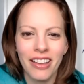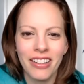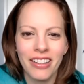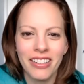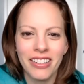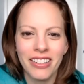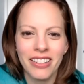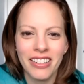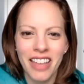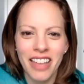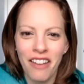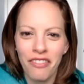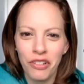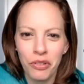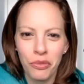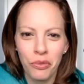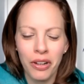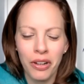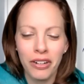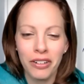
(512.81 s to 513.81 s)
and
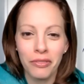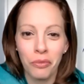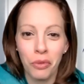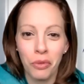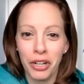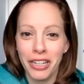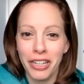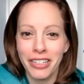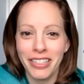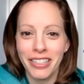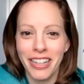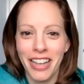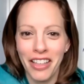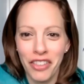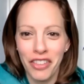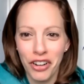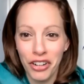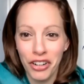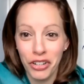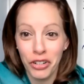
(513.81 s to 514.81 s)
everyone working
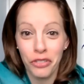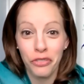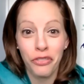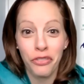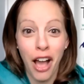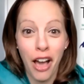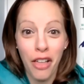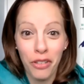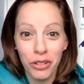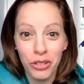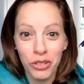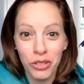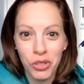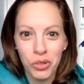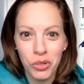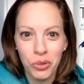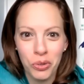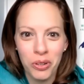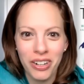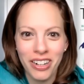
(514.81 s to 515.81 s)
together in your father's
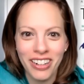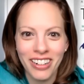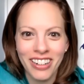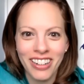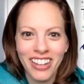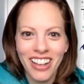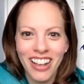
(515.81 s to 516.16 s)
store